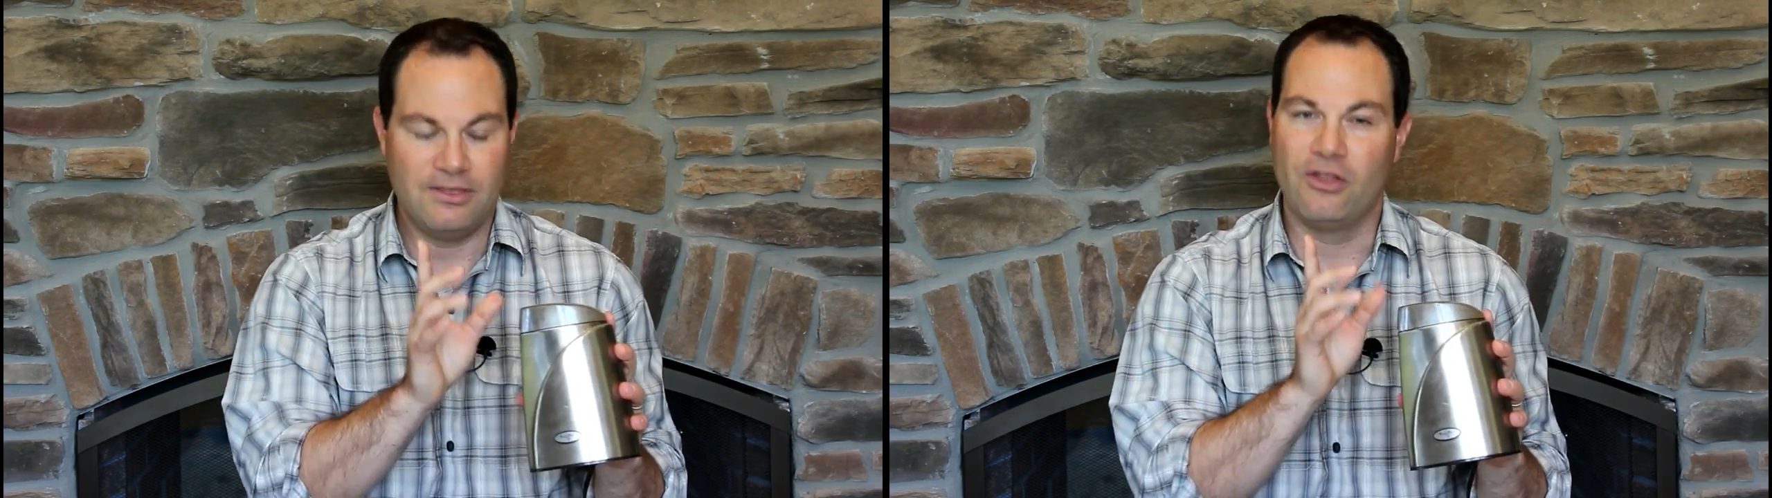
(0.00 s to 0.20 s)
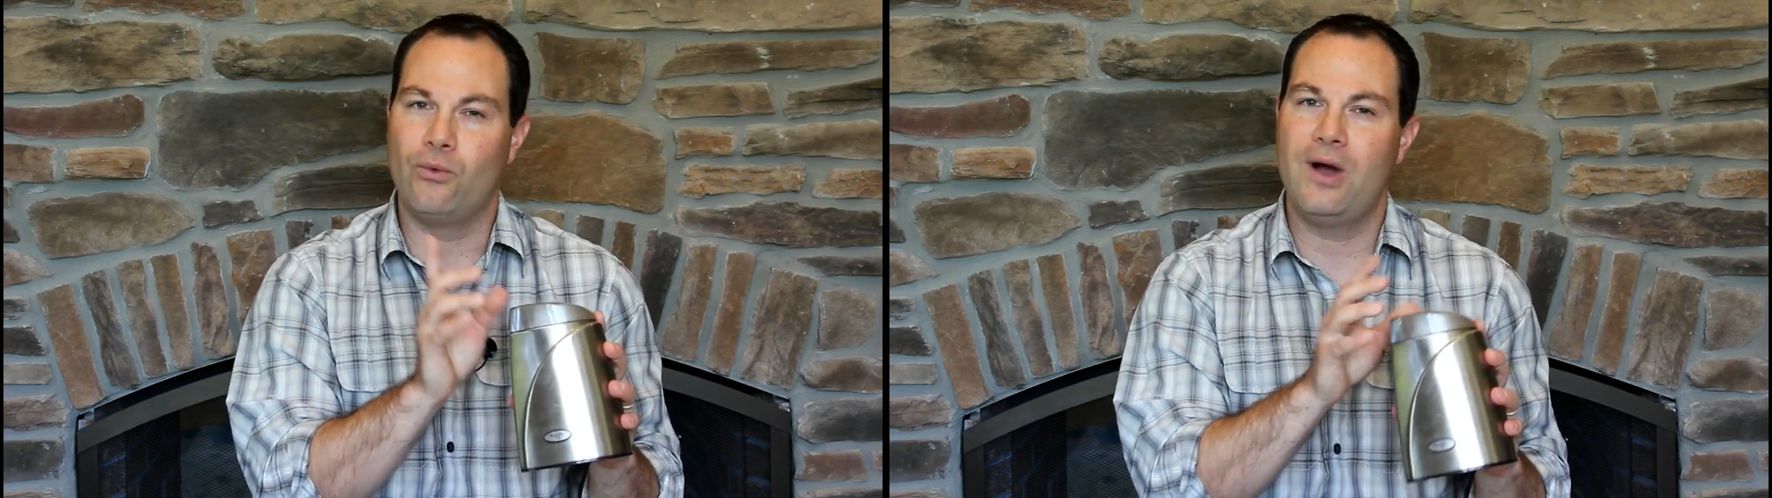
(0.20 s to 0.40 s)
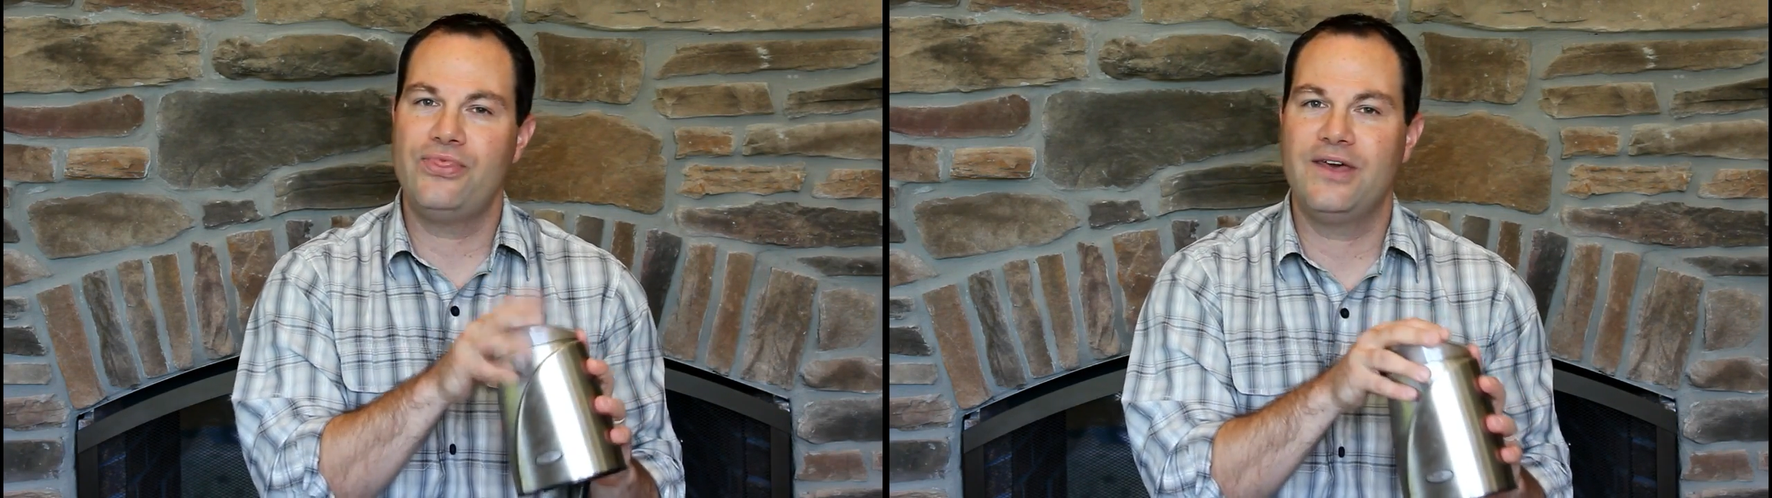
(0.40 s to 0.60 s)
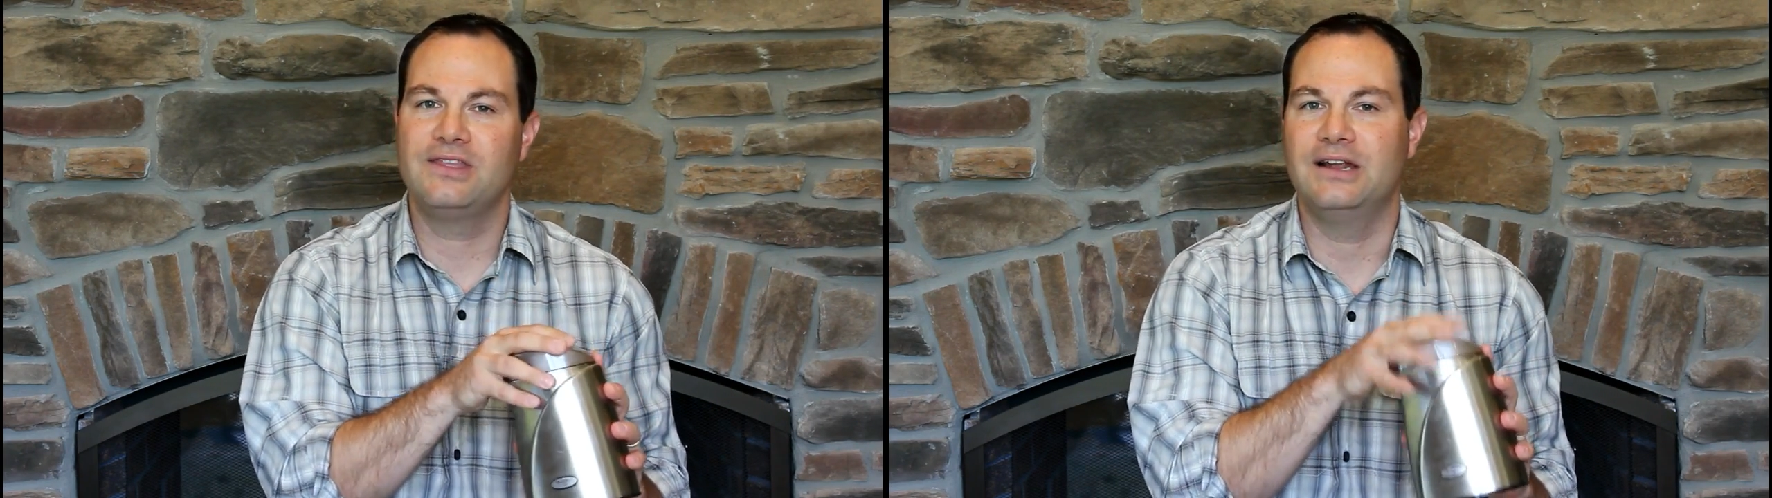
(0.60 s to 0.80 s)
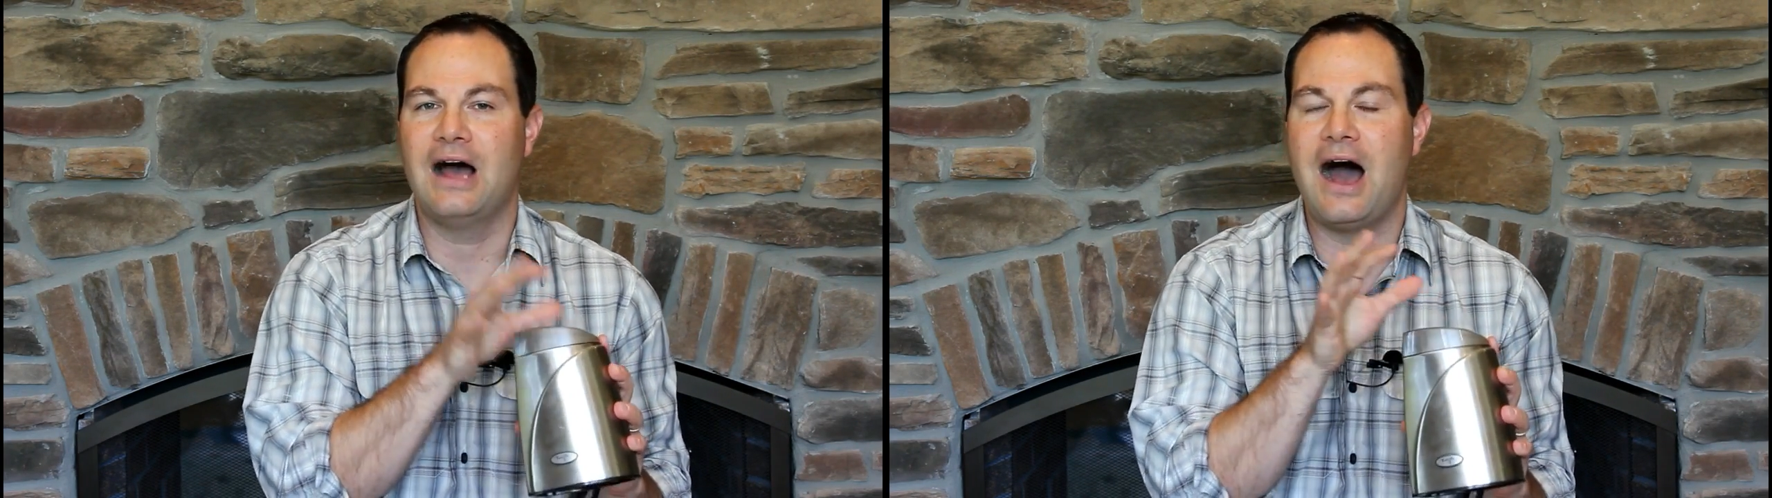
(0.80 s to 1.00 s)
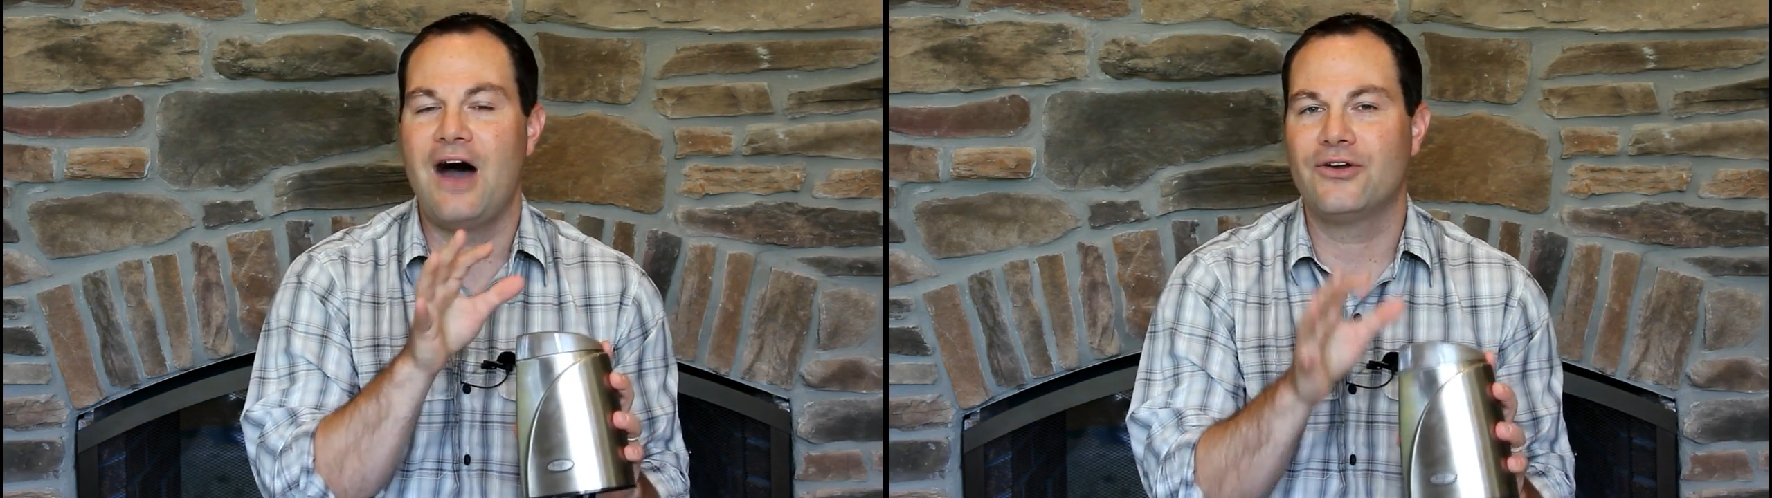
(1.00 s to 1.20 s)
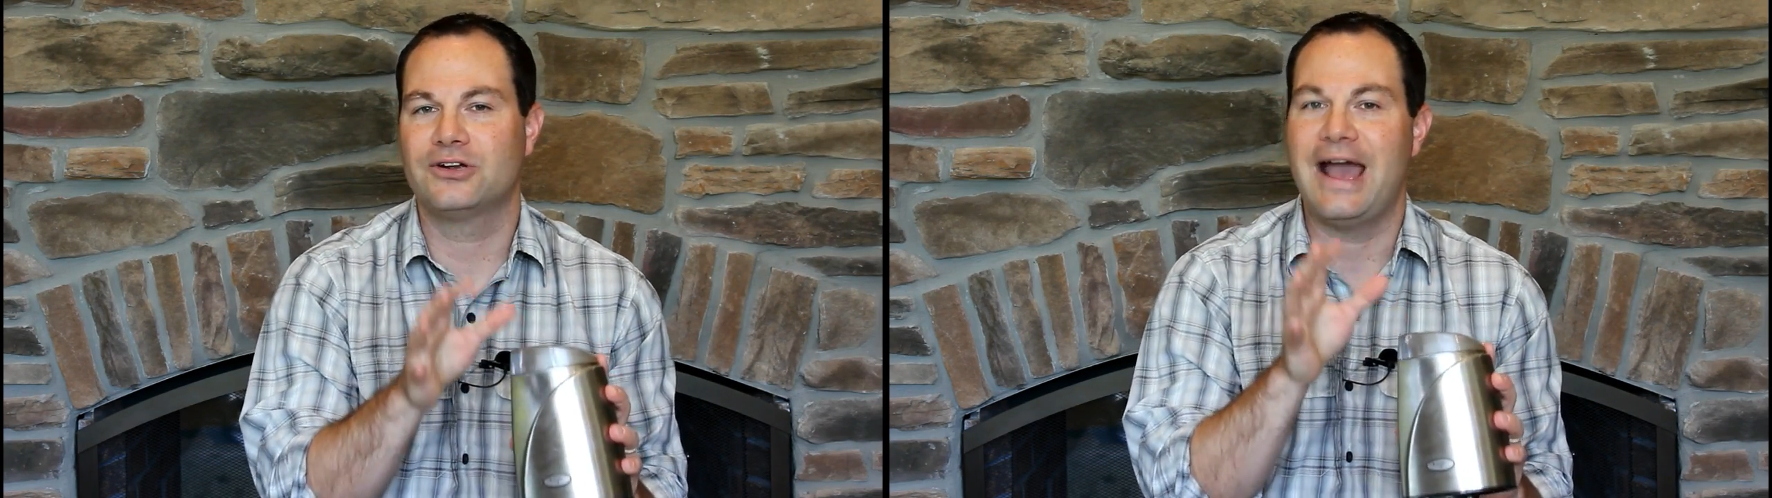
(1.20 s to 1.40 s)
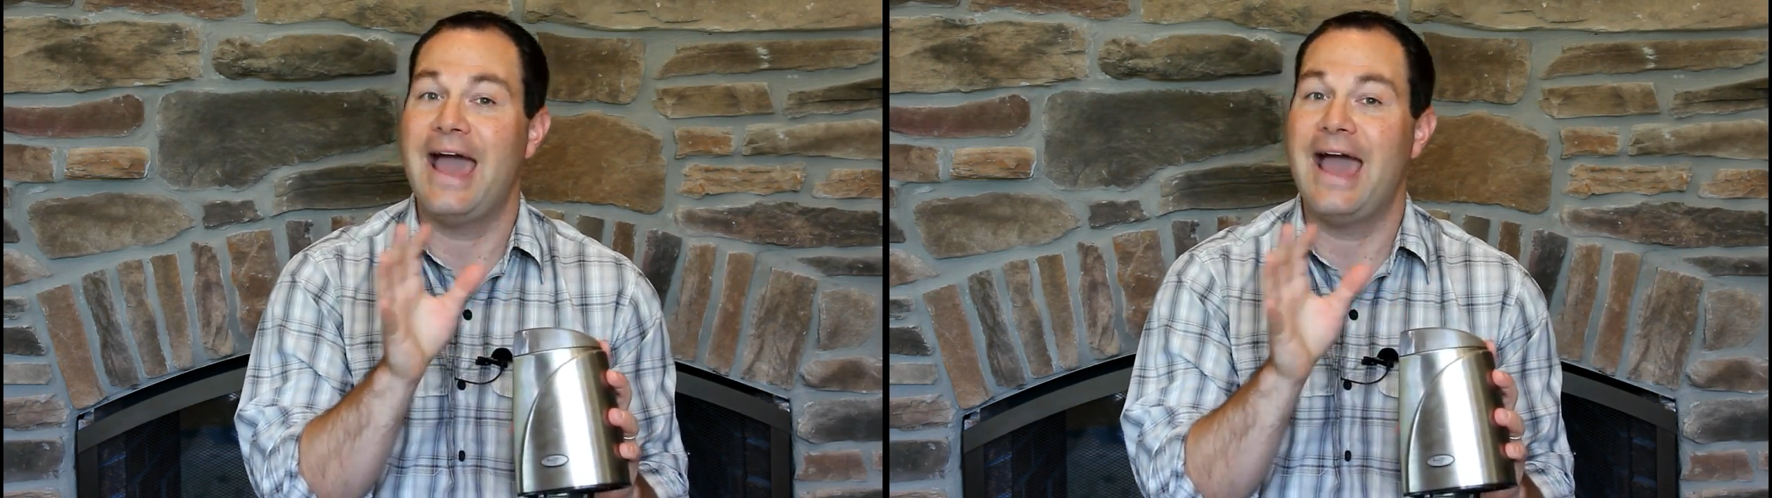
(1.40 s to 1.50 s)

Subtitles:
Now, the one thing that other